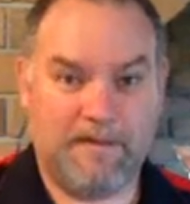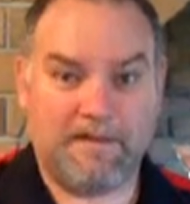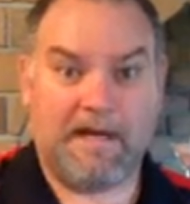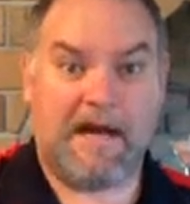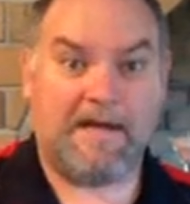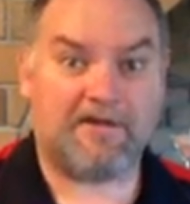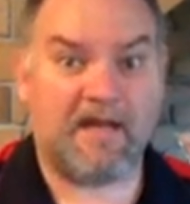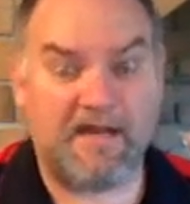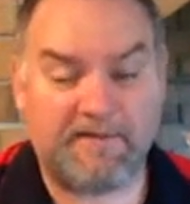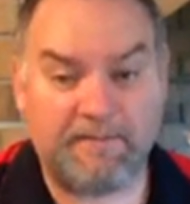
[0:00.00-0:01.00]
G'day, it's
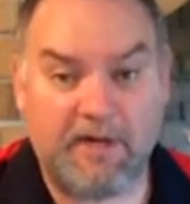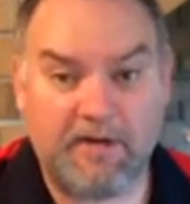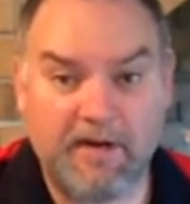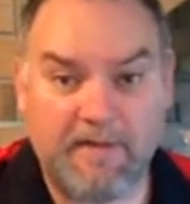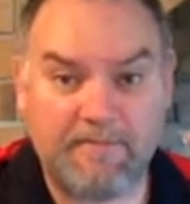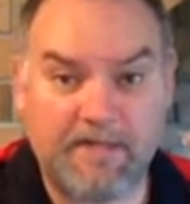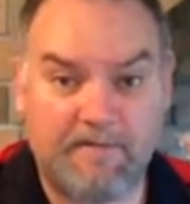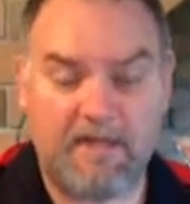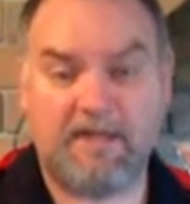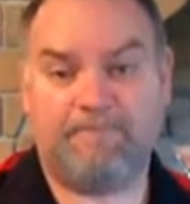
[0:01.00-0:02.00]
Shane here from Winery Grape
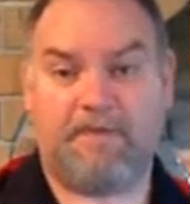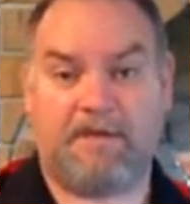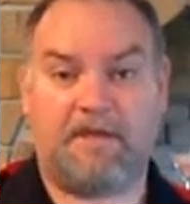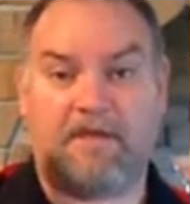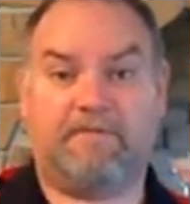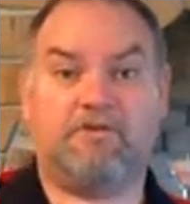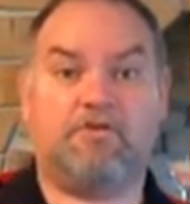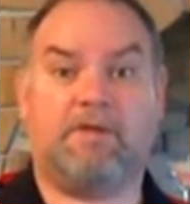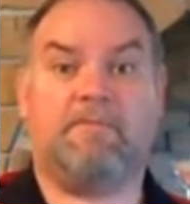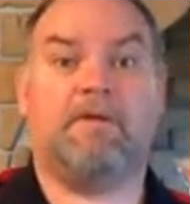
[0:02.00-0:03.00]
TV, and thank you for
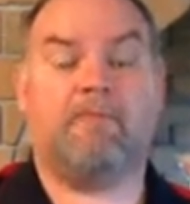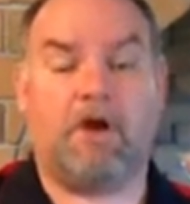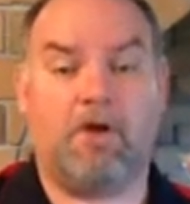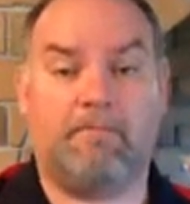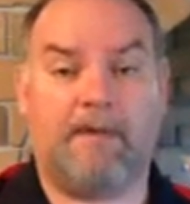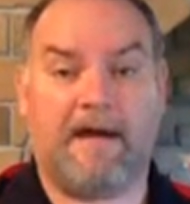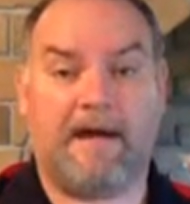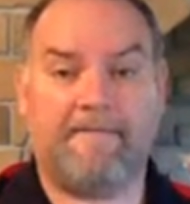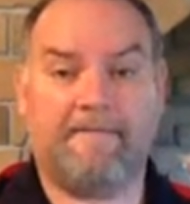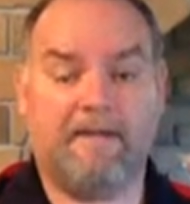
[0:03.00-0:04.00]
joining me in my home
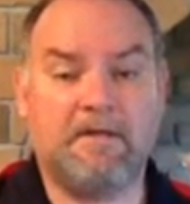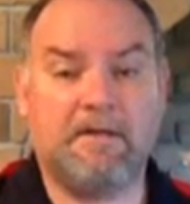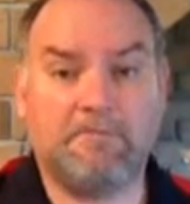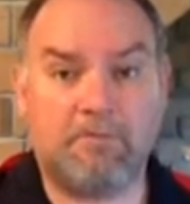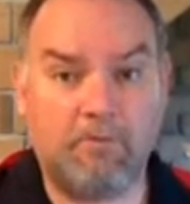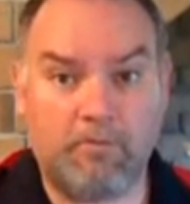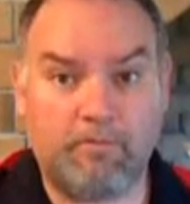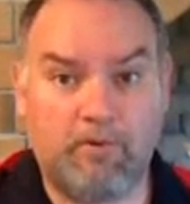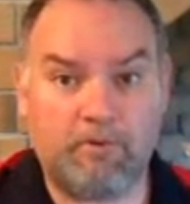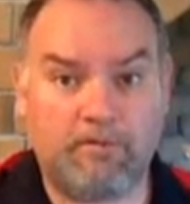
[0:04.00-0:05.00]
bar. But more
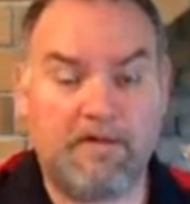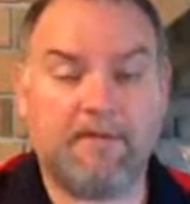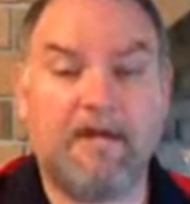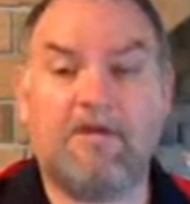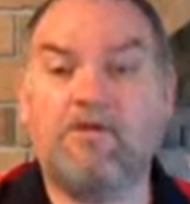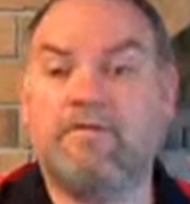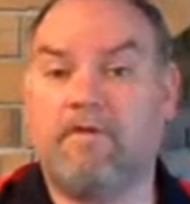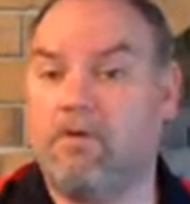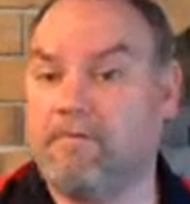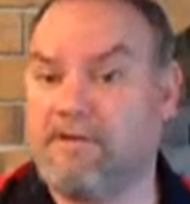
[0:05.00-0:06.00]
importantly, thank you
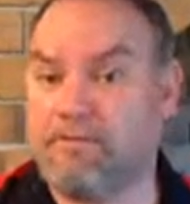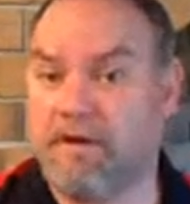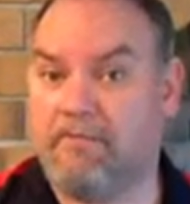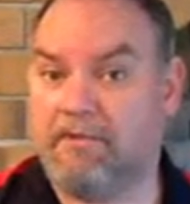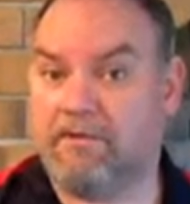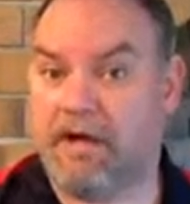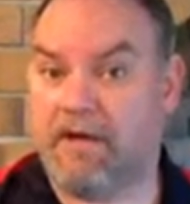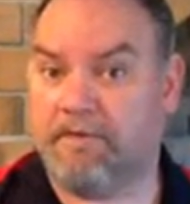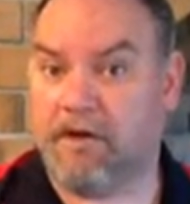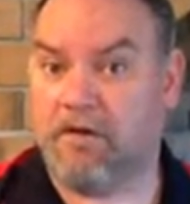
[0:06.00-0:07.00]
for helping me spread
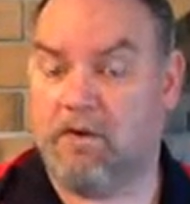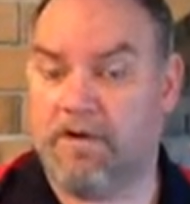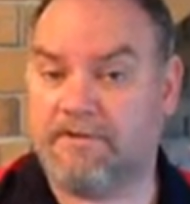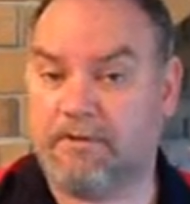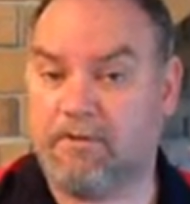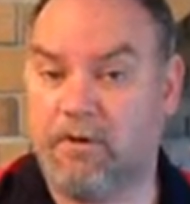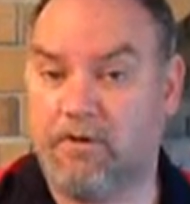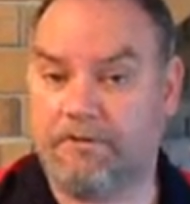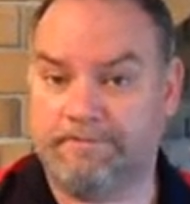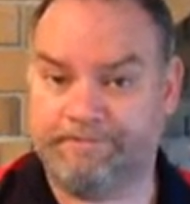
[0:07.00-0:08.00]
McLaren Vale wines to the
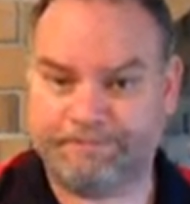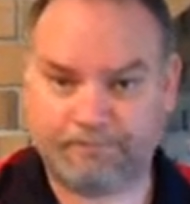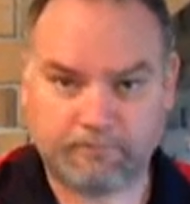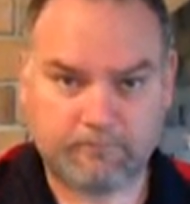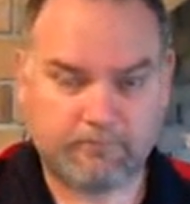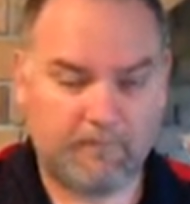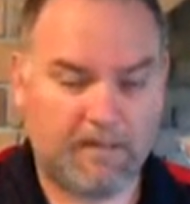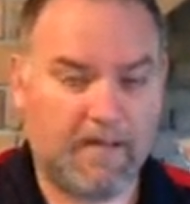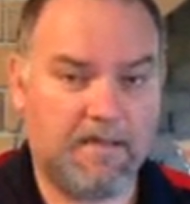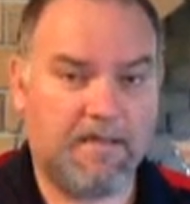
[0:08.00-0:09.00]
world.
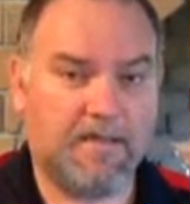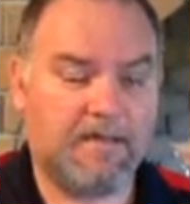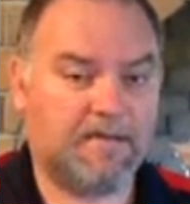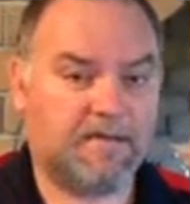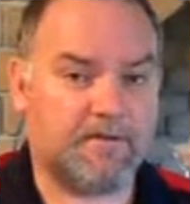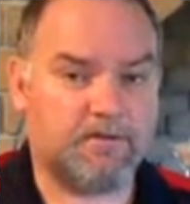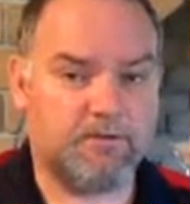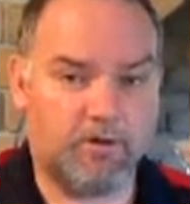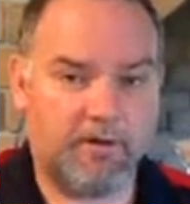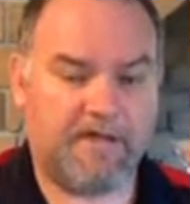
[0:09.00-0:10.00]
It's a
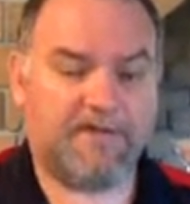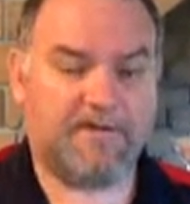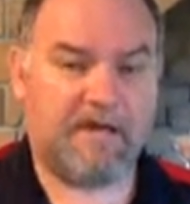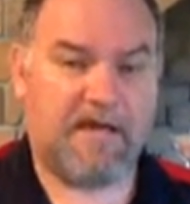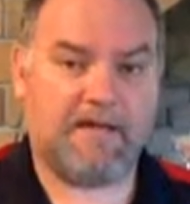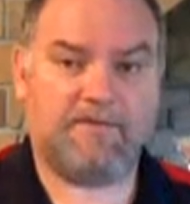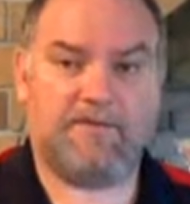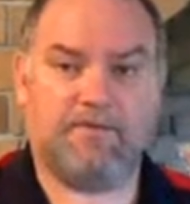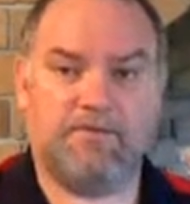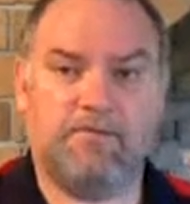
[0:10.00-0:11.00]
glorious start
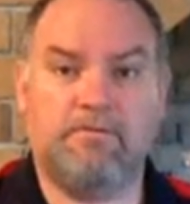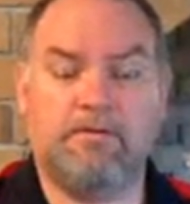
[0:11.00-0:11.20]
to